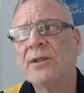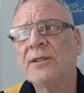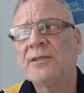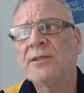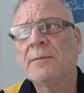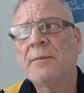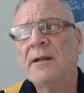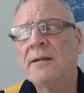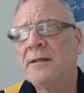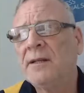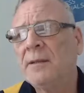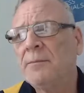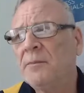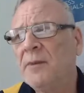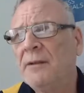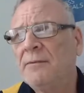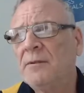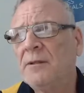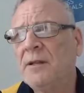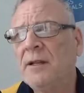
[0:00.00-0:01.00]
So
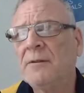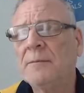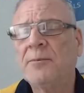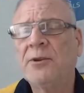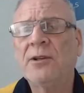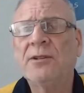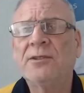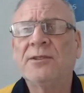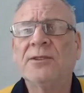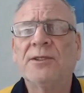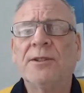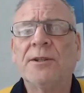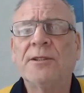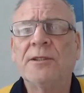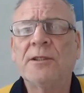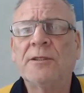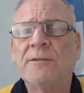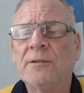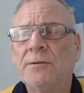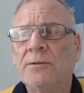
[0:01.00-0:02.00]
if the person
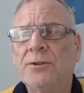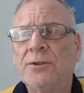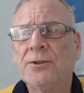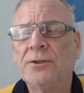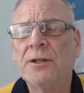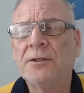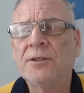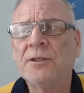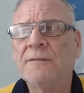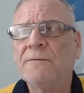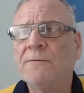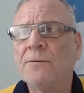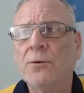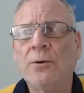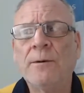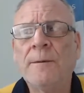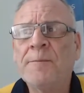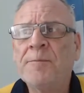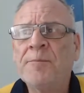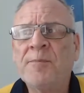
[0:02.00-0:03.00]
searches
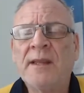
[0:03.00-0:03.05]
for